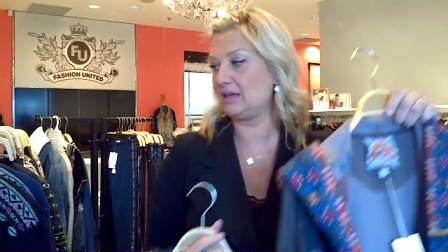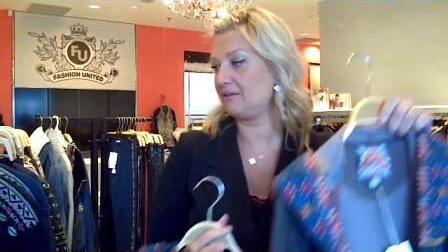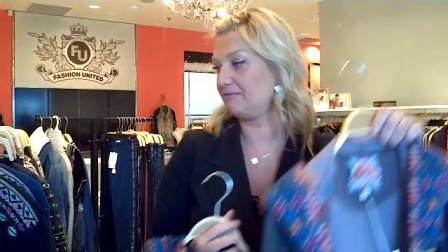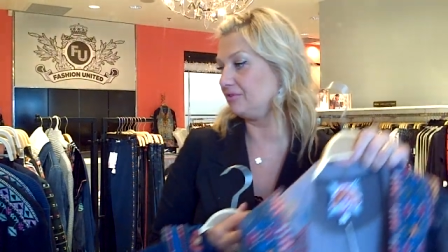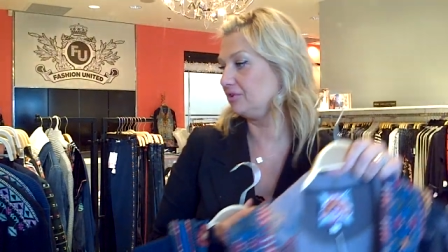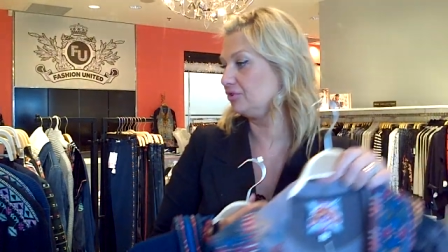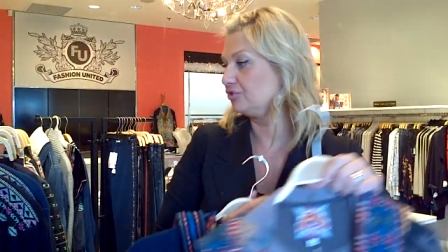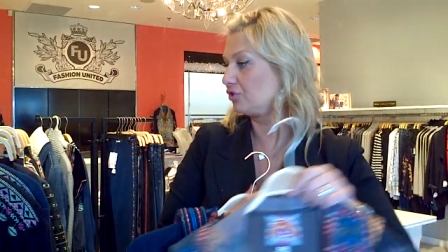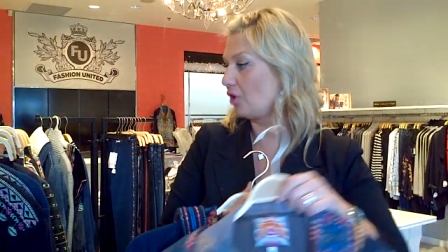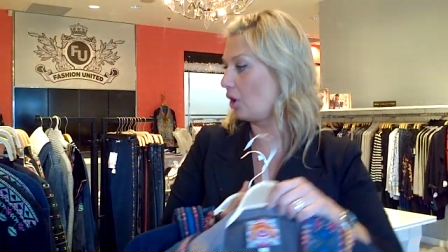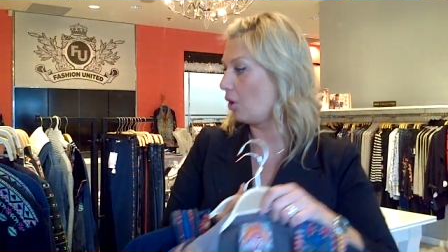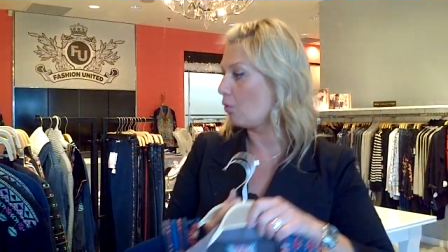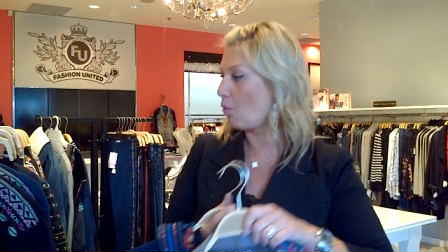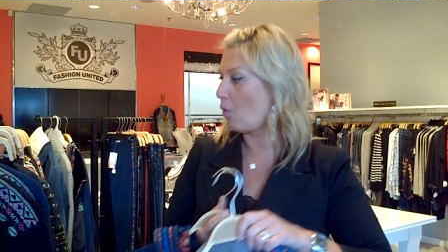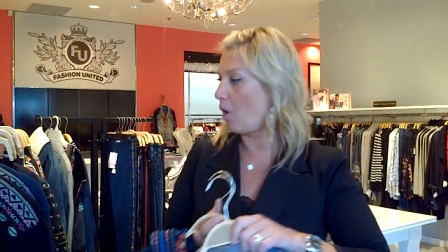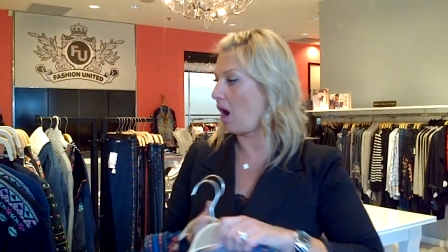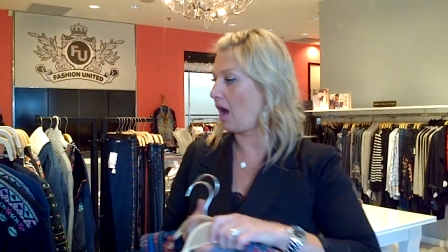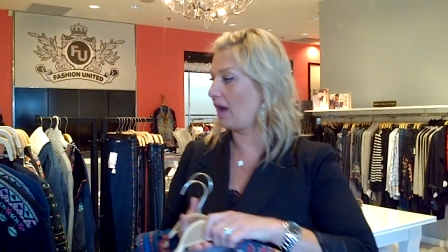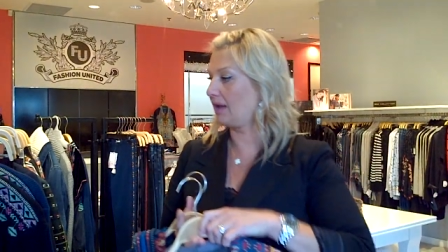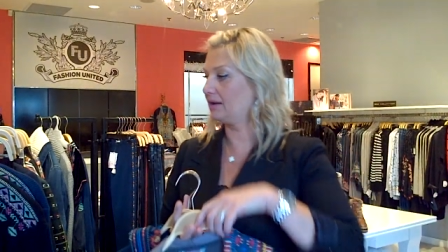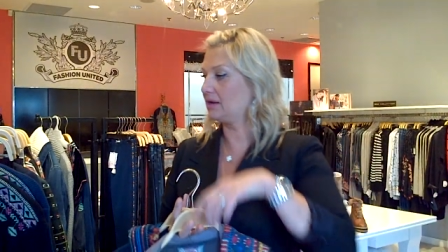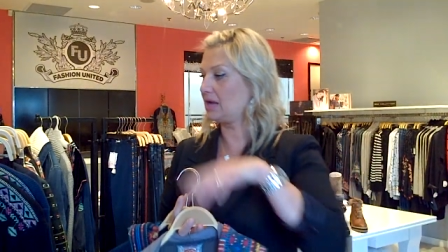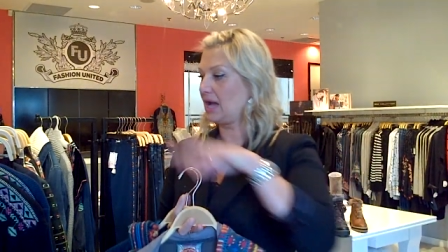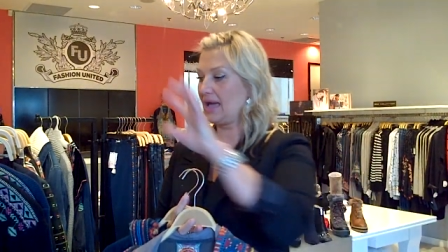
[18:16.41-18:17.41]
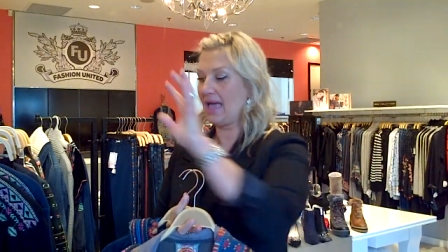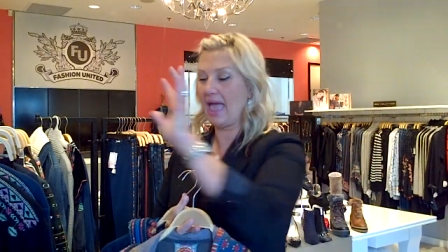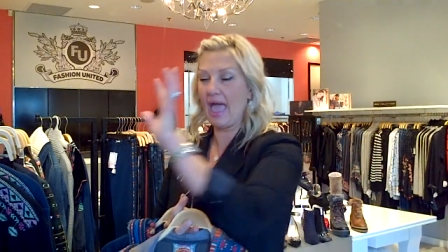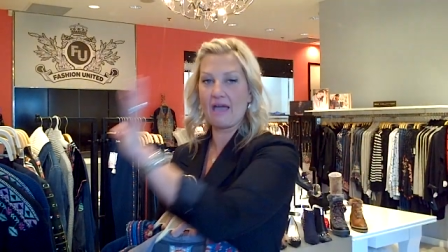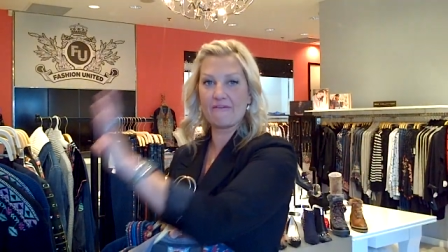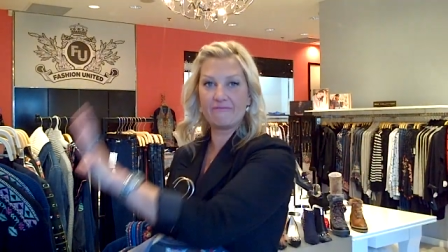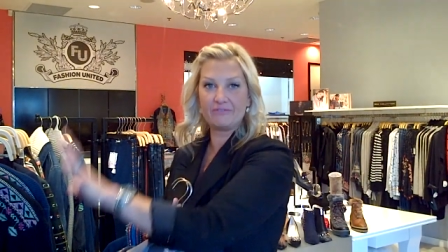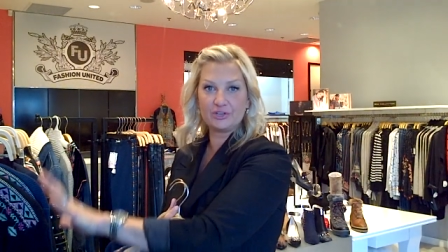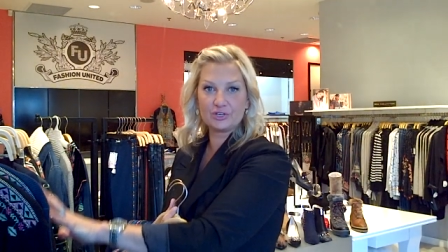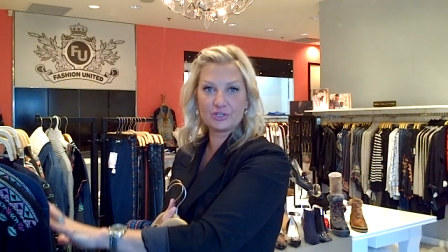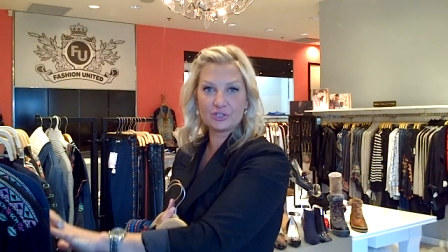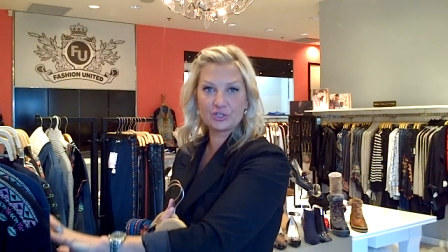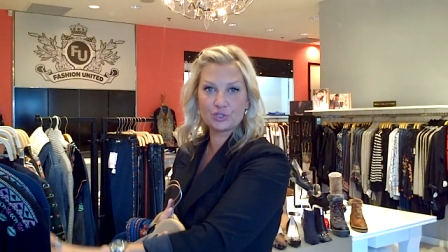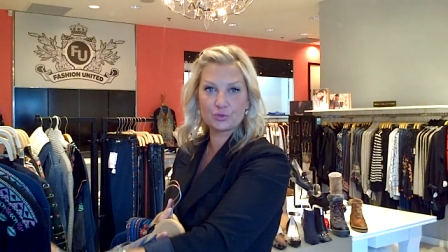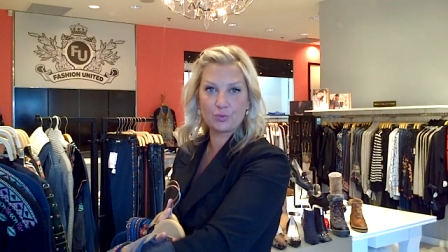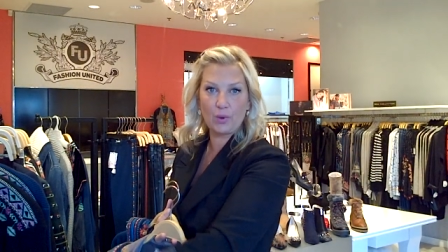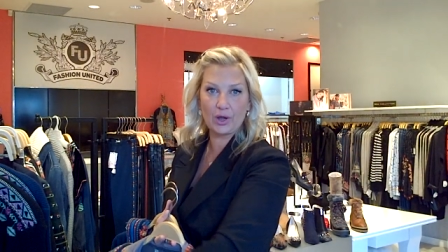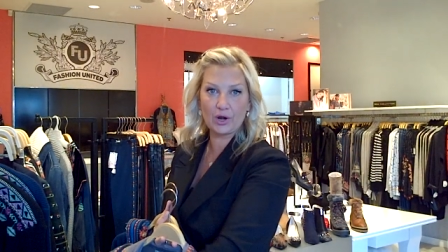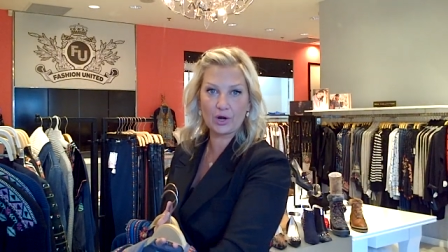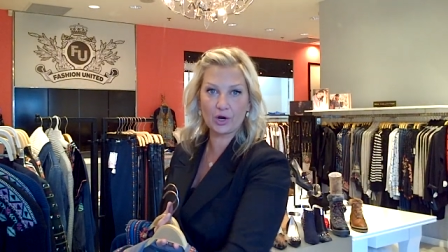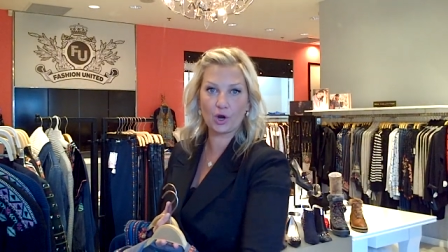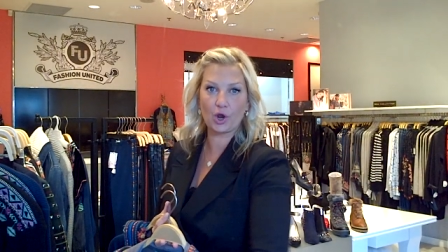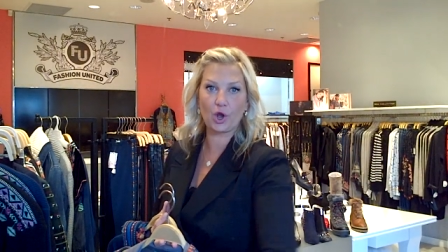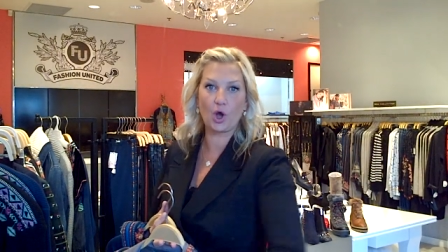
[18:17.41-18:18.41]
If you don't want a heavier
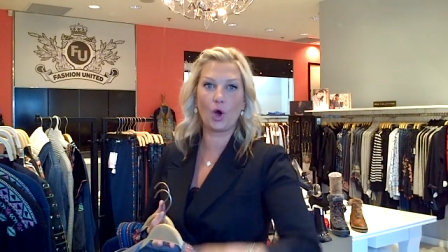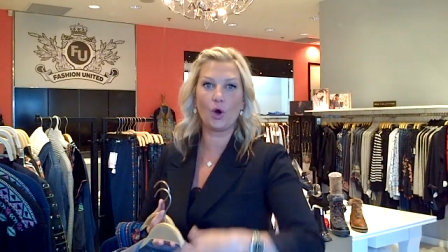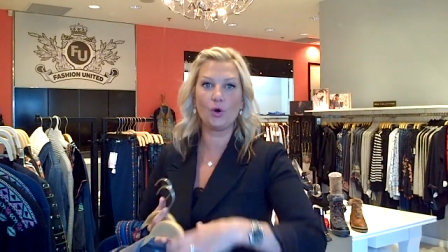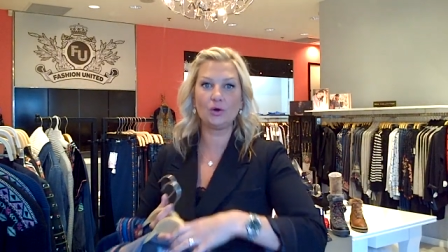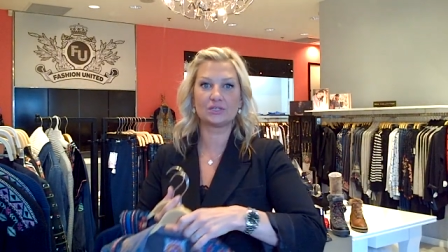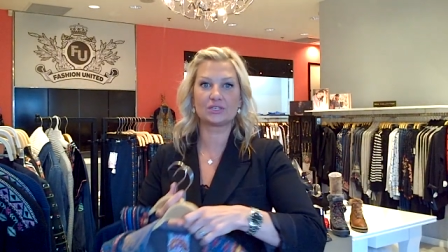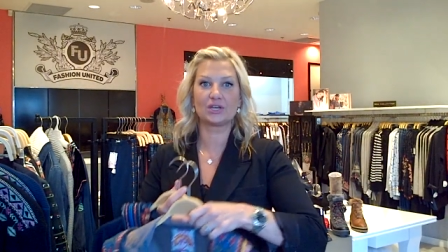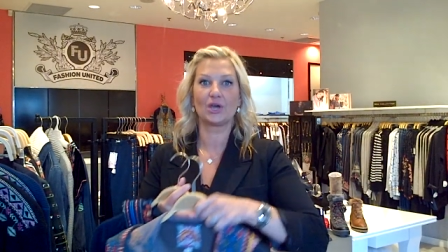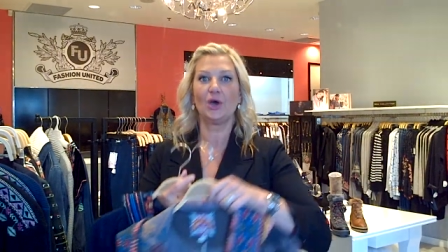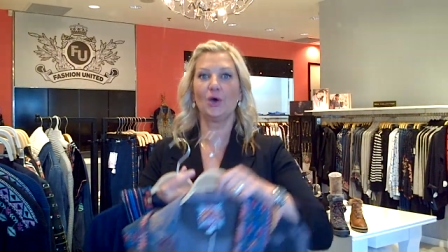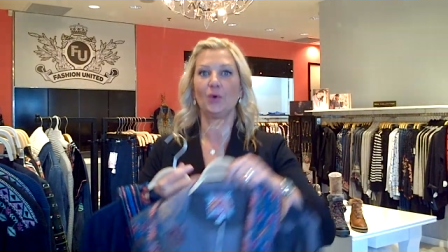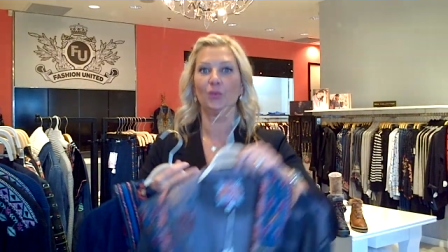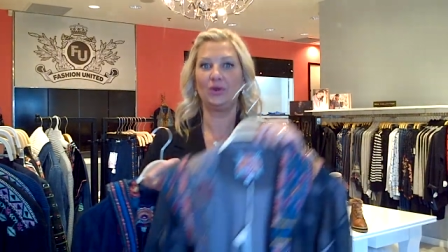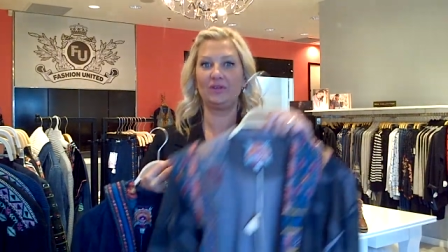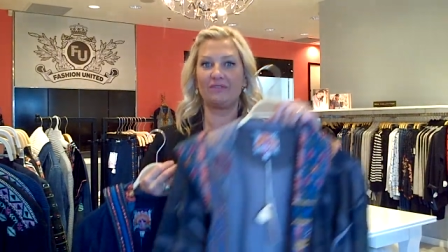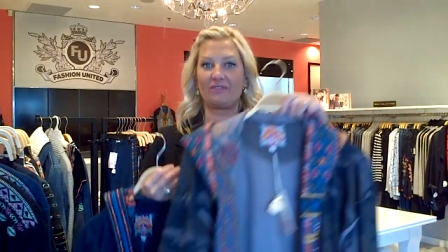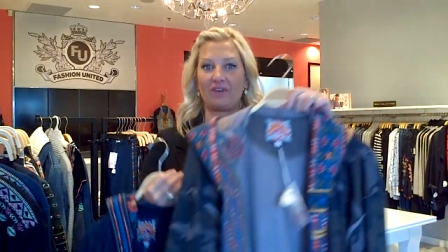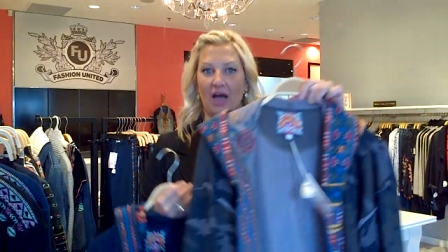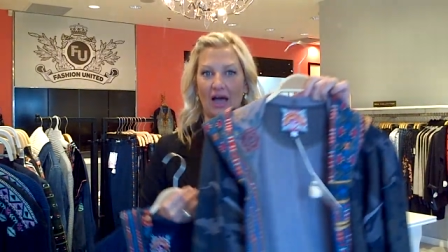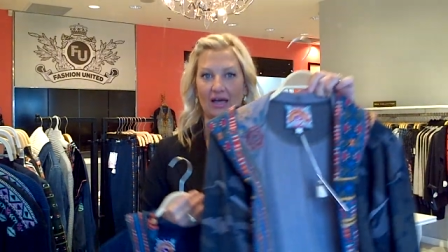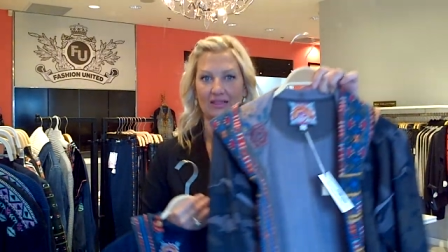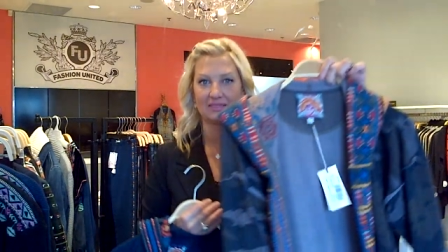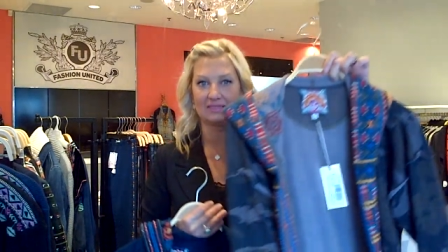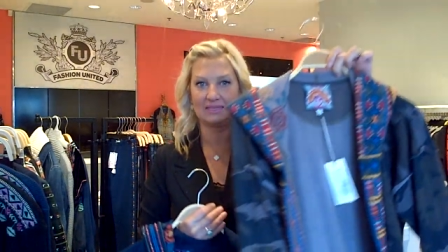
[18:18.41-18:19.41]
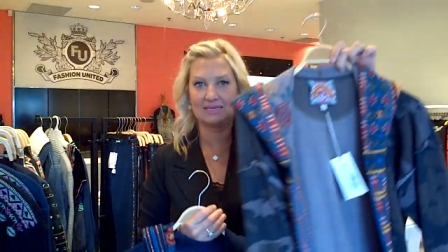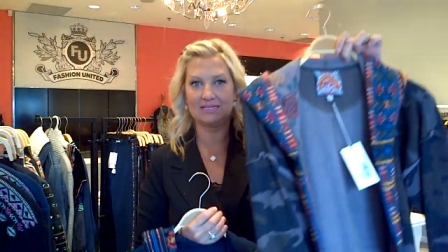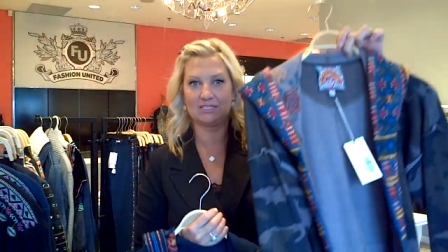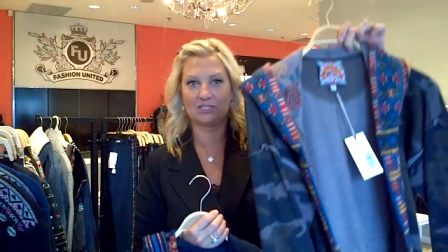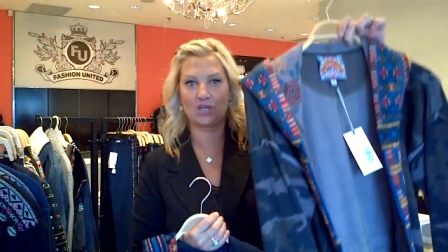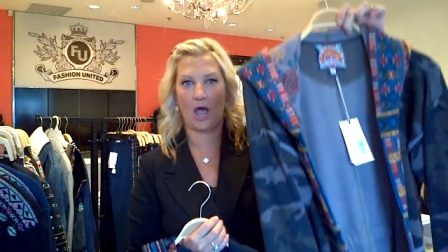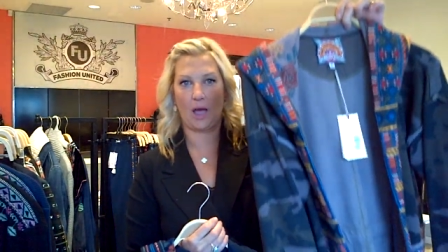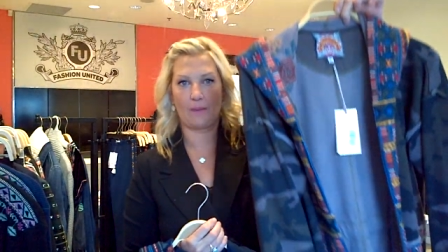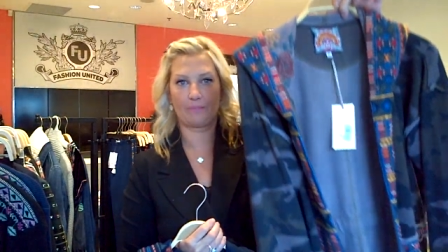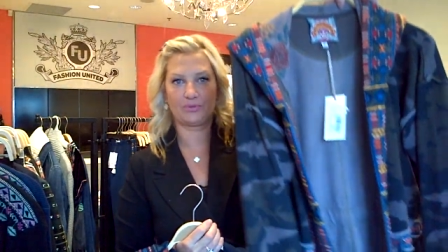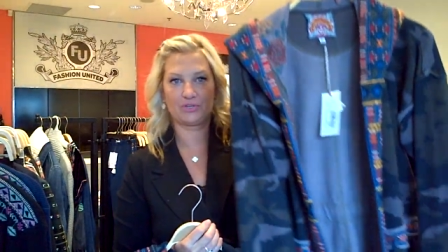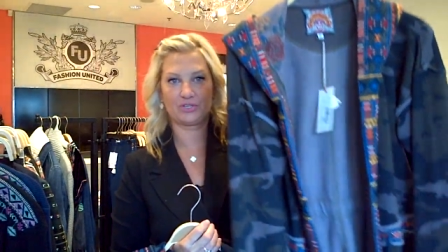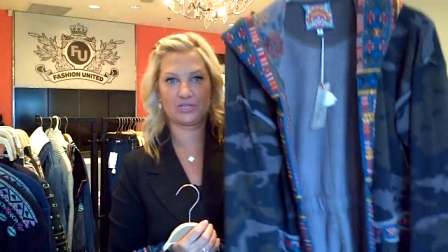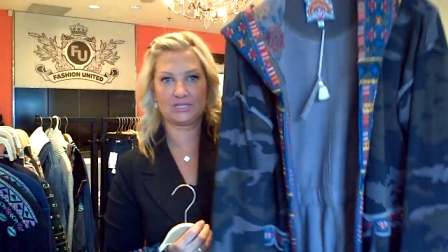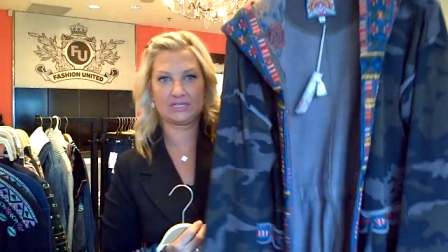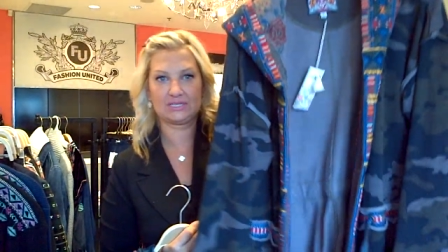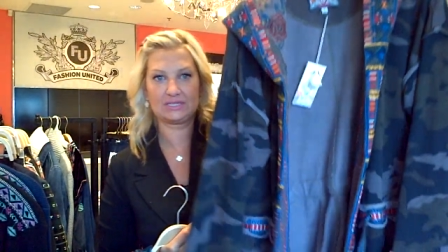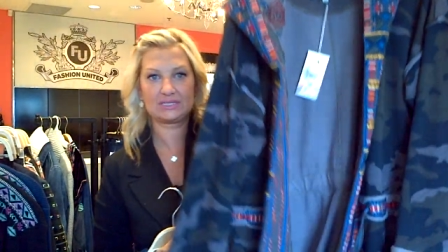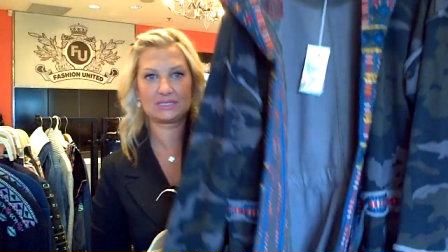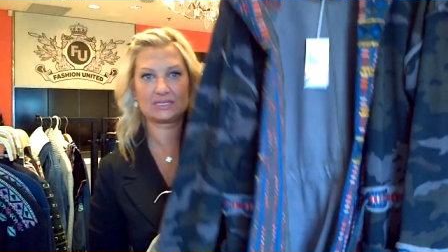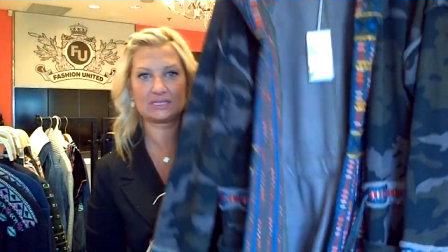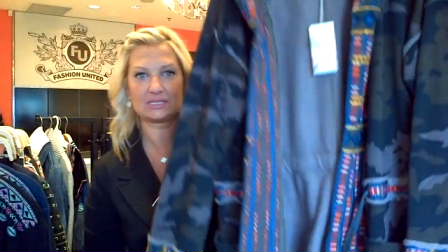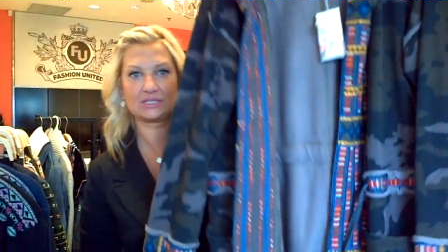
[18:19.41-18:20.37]
sweater coat, we've got these options.